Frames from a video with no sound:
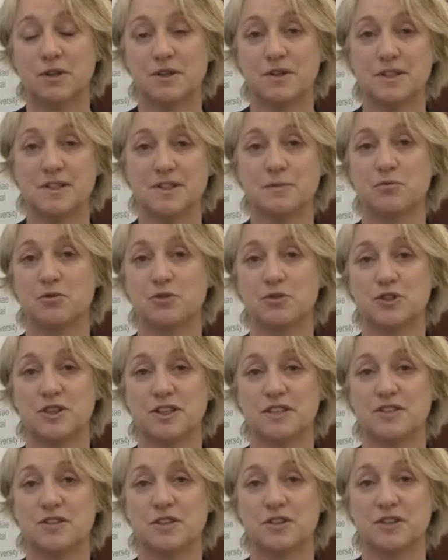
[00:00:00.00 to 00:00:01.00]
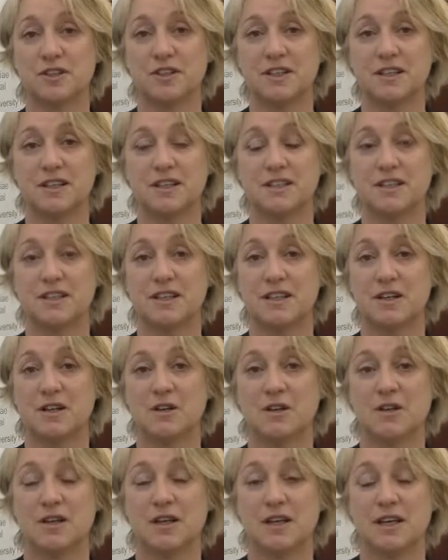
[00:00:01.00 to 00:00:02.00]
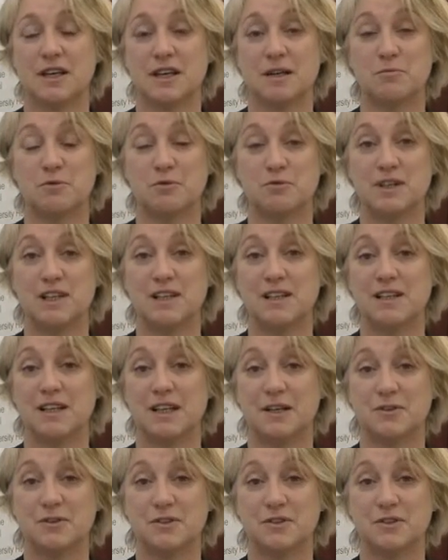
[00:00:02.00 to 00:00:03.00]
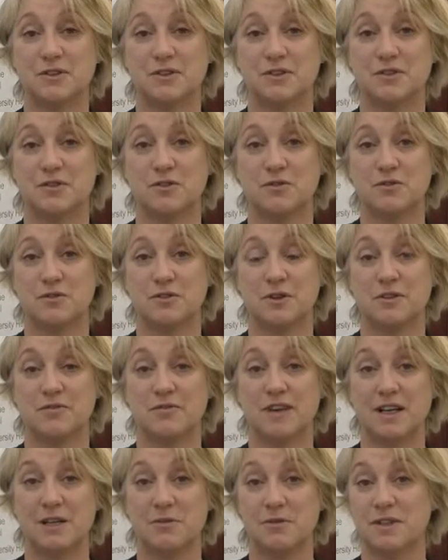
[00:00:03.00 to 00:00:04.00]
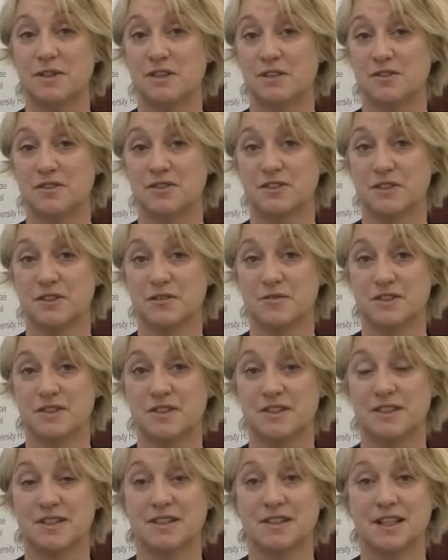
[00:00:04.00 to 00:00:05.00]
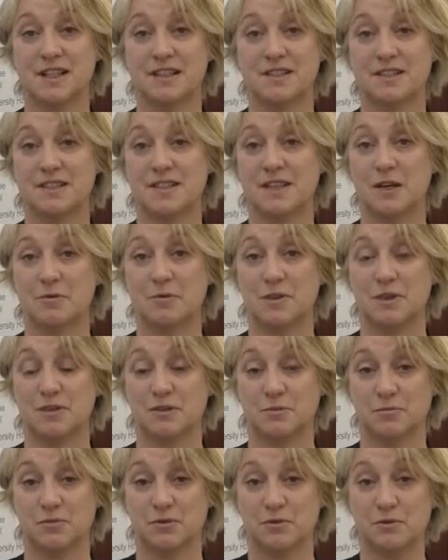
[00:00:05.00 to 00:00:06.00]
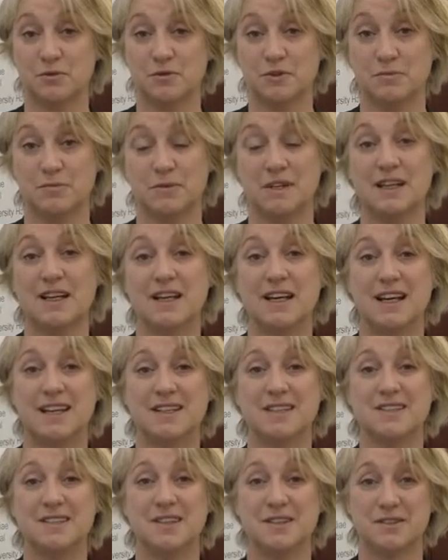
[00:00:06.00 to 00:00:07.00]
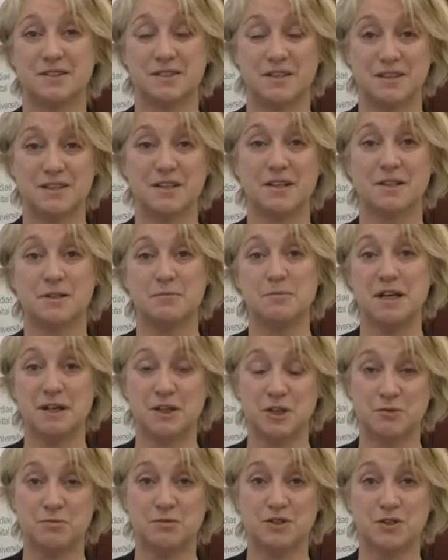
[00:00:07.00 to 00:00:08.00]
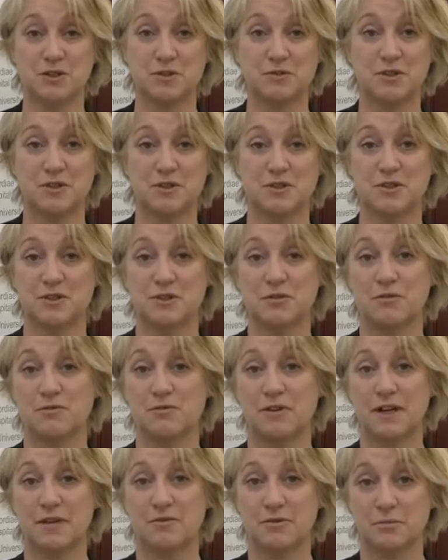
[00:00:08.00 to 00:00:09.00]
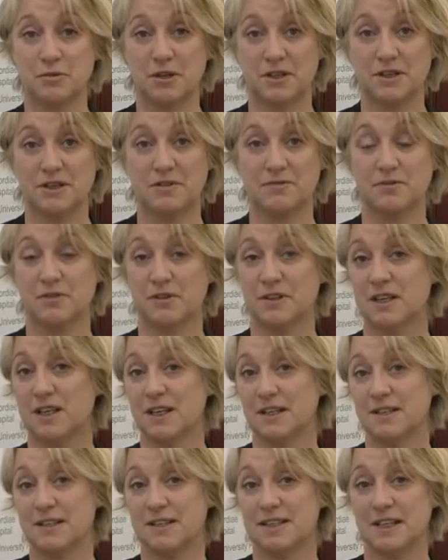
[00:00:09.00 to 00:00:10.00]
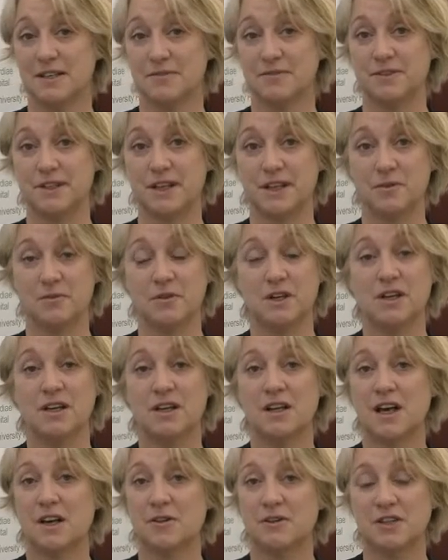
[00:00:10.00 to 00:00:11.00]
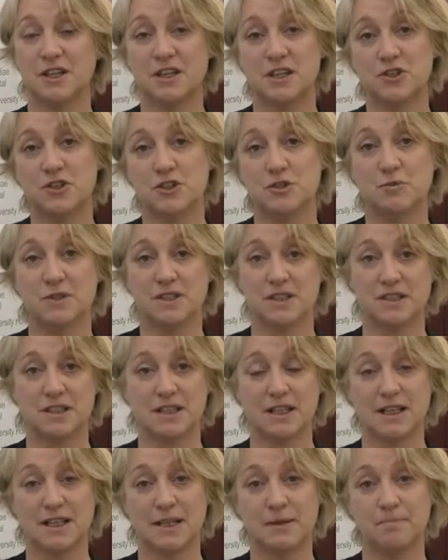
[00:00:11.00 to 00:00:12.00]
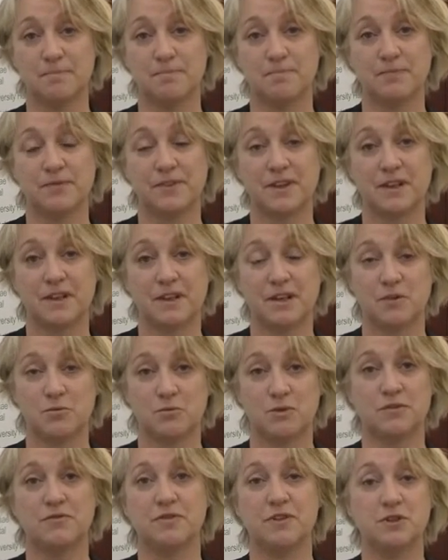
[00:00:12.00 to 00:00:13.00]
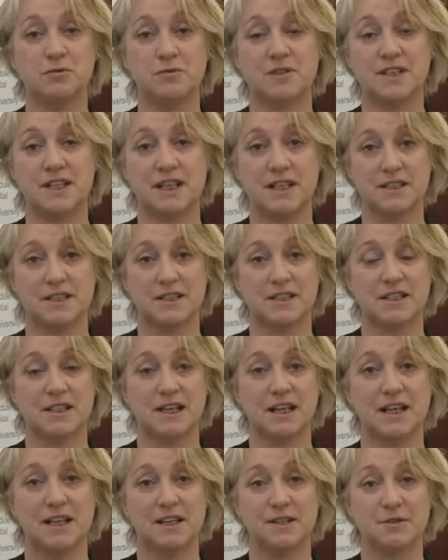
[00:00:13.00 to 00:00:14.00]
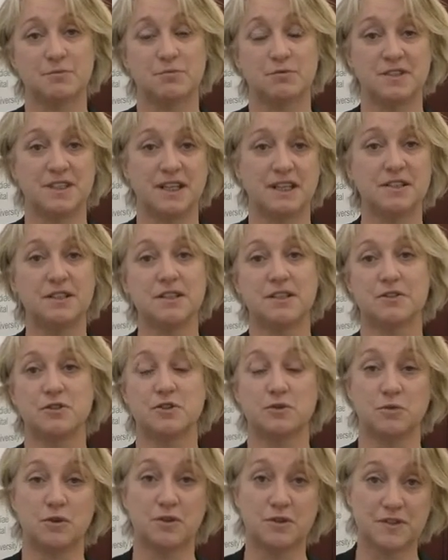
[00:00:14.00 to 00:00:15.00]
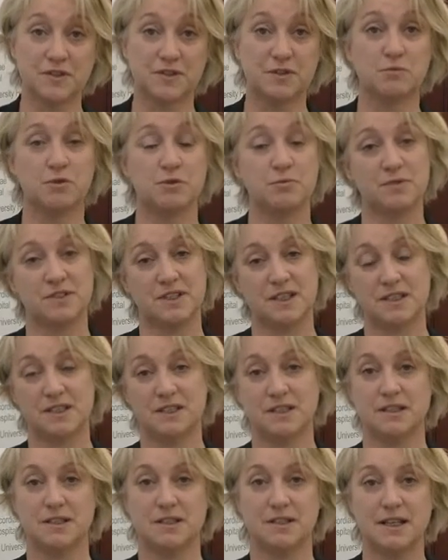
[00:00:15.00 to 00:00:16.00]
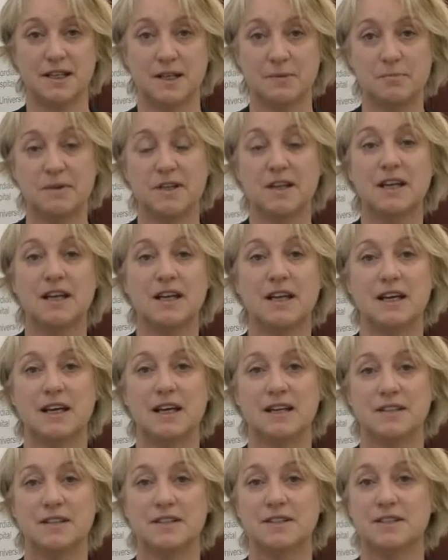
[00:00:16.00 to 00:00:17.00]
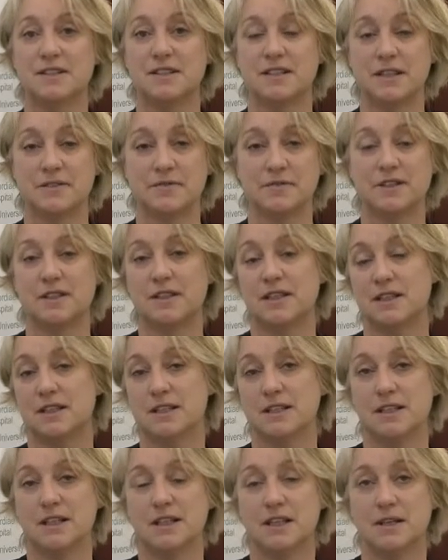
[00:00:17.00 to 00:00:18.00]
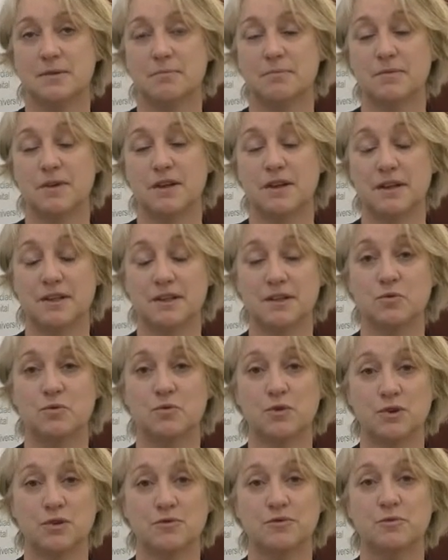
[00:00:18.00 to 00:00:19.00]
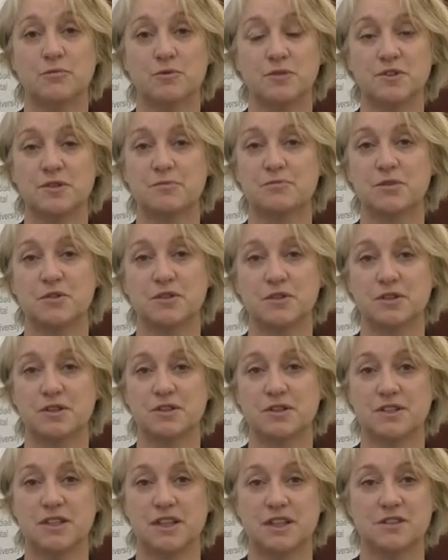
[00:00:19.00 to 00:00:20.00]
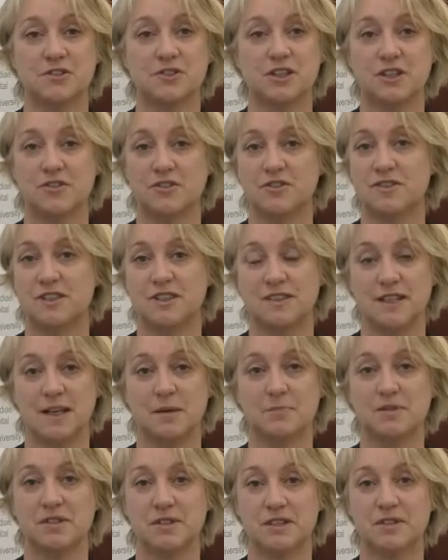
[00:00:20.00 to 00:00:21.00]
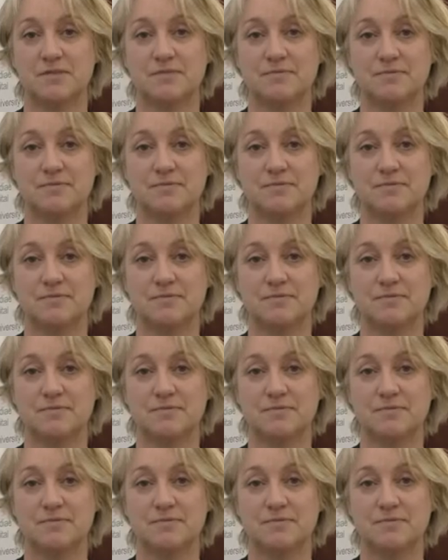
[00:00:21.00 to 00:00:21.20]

this approach has done is really allowed us to evaluate our services and see how we can improve them. And it's not a management tool; it's a tool for everybody. Frontline staff now are engaging with visual data and presenting it to us, and we're presenting it to them. And it's definitely, I think, one of the most important changes that's happened.